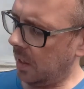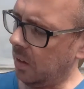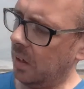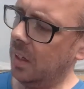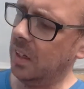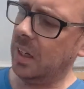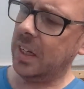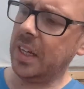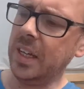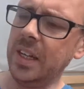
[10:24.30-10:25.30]
I've got a
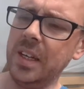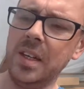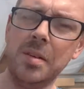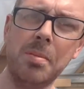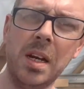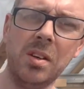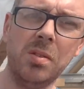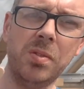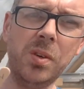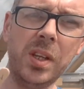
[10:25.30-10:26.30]
little melon
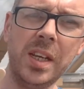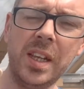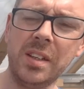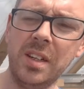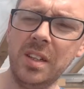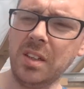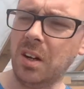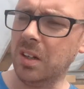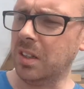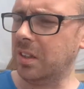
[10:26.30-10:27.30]
come through there, that's a little
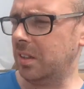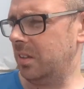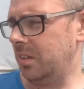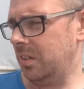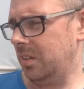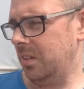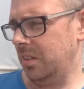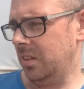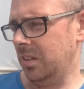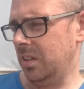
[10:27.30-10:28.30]
darling.
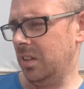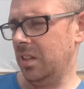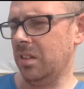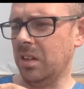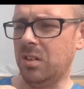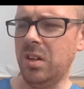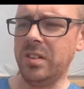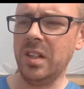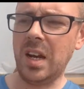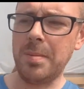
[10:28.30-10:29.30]
Got a
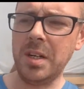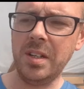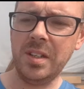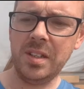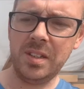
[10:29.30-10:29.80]
crystal lemon.